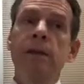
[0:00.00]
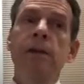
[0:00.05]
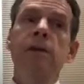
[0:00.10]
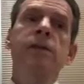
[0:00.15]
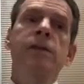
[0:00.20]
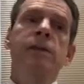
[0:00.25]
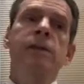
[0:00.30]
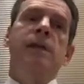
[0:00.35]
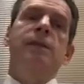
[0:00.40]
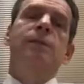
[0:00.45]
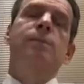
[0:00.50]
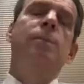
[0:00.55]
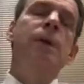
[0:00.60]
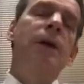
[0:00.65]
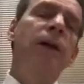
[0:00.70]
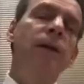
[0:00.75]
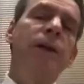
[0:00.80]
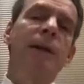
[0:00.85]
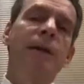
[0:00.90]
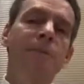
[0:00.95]
6
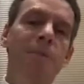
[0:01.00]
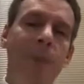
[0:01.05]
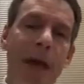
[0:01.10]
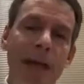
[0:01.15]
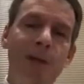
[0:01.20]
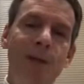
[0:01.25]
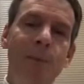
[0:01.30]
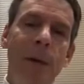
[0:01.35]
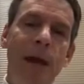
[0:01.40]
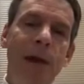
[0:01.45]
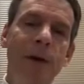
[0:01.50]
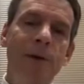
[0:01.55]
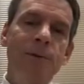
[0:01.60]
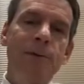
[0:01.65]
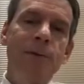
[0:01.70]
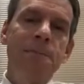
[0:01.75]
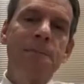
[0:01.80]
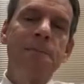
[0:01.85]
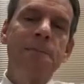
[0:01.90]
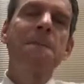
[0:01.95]
billion base
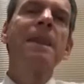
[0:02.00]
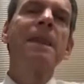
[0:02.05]
pairs.